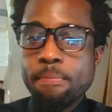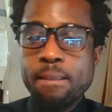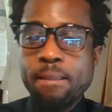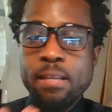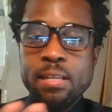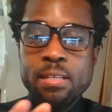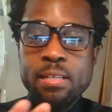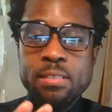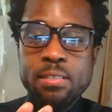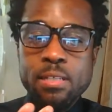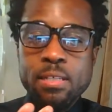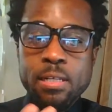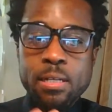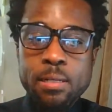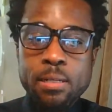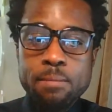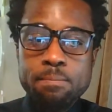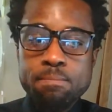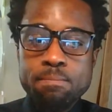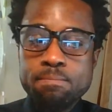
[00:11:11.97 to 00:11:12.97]
and
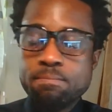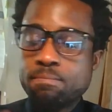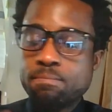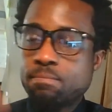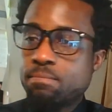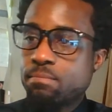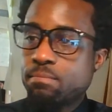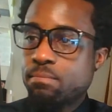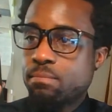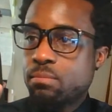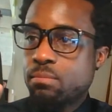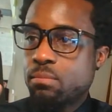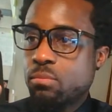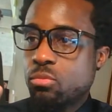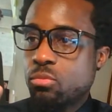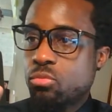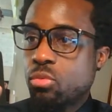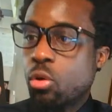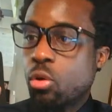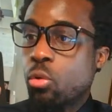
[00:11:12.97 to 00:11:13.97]

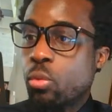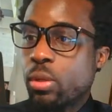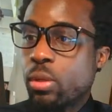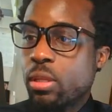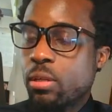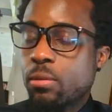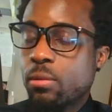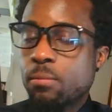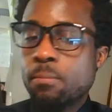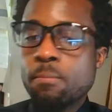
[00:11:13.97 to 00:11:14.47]
roll with it.